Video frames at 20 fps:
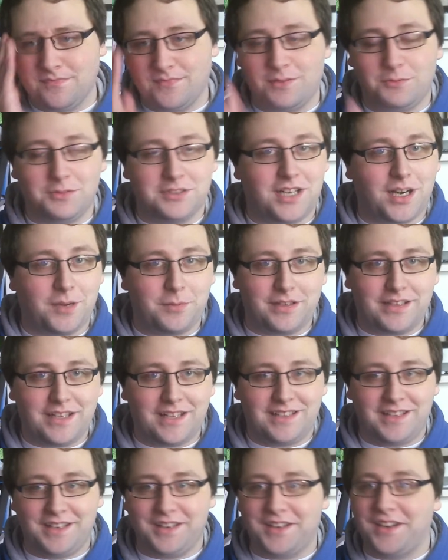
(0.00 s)
We'll talk about
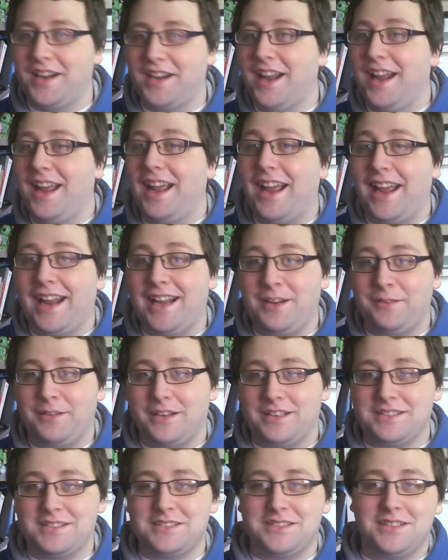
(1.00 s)
that later.
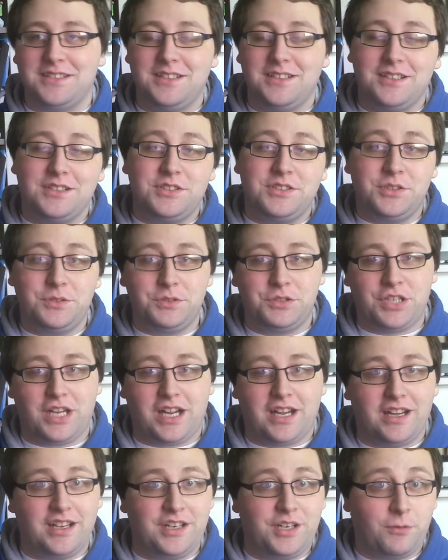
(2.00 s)
Anyways, douche
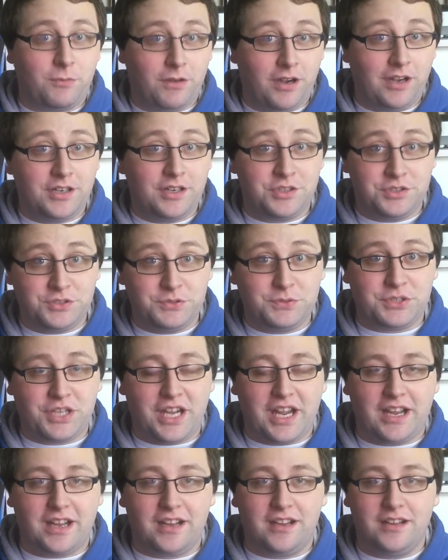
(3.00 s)
hat. You're wearing your douche
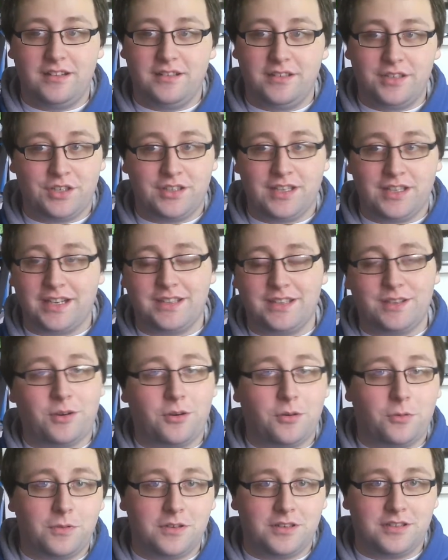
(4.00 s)
hat. You're letting the
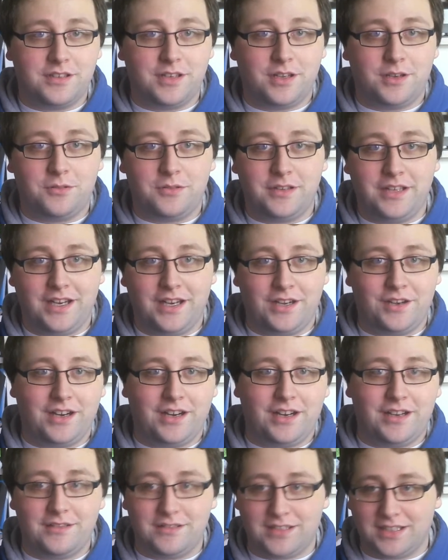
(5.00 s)
whole world know, the
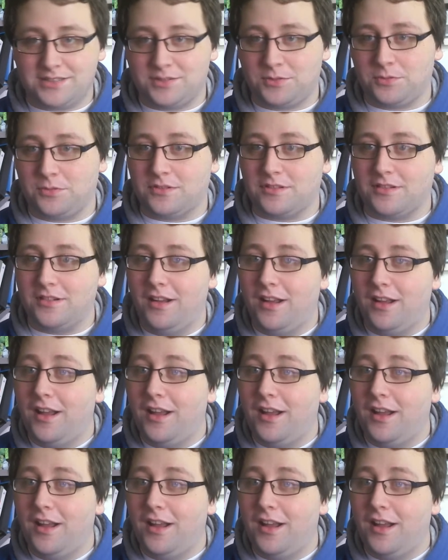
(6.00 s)
internet. That's cool.